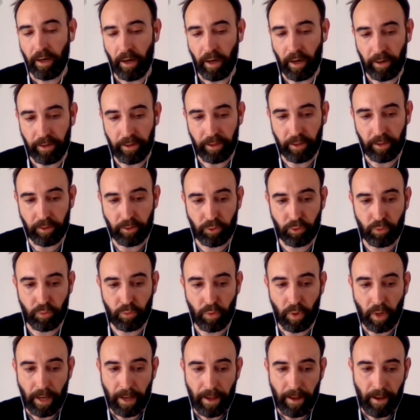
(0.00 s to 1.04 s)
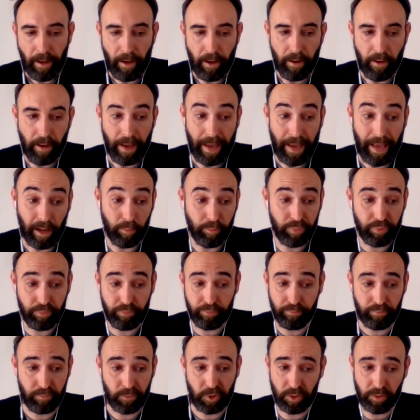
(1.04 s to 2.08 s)
are here to help
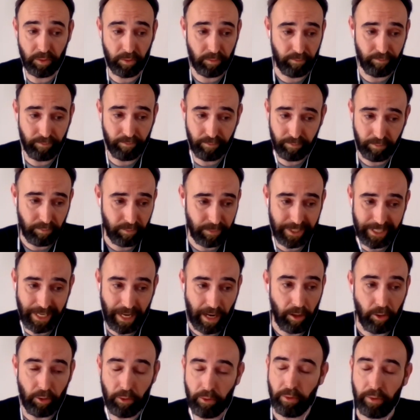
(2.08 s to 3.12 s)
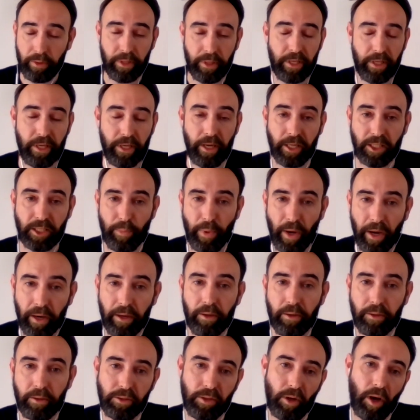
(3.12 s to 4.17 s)
just tailor the
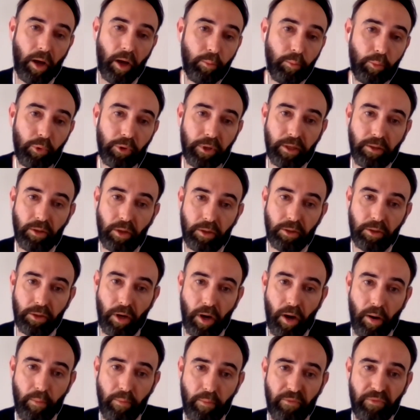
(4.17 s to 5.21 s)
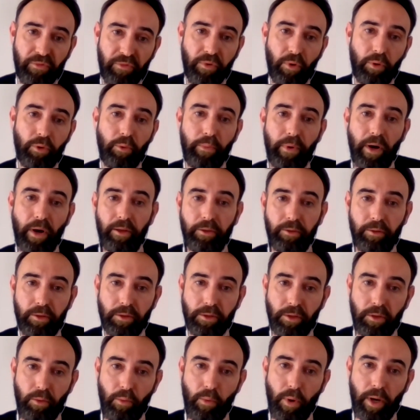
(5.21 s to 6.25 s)
experience on Booking.com for the
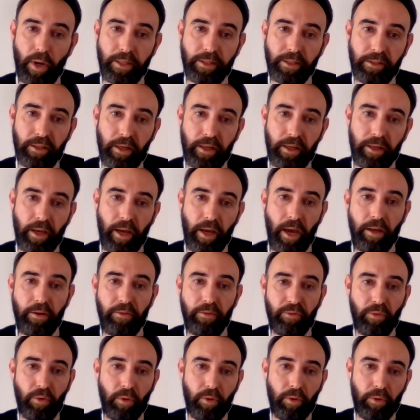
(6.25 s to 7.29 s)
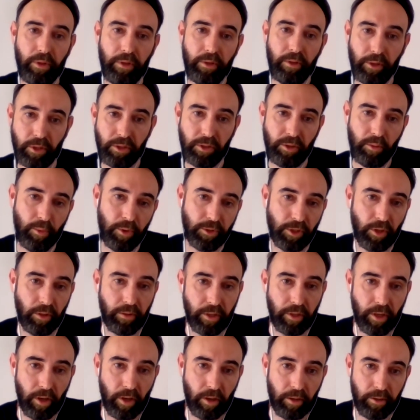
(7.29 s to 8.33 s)
partners on the one side and for the customers
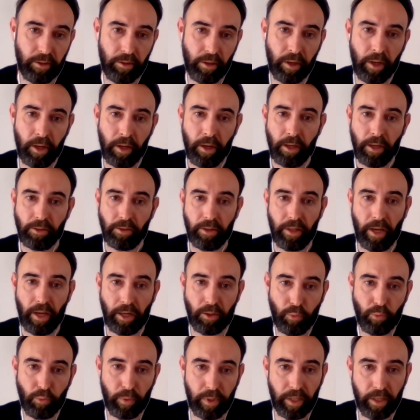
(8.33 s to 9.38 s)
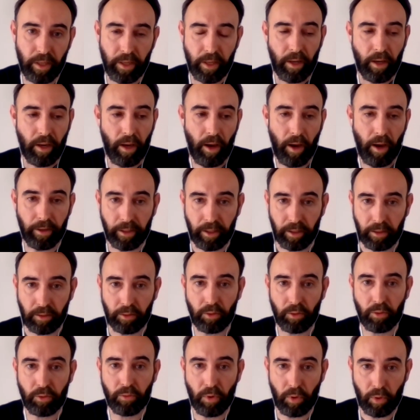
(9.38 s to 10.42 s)
on the other, so that we can
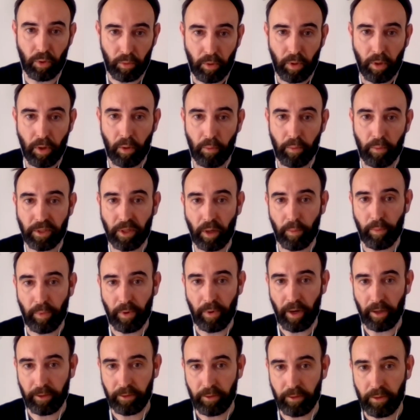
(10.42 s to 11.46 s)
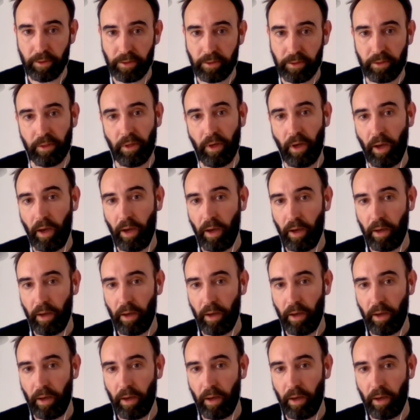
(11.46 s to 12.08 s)
grow with our partners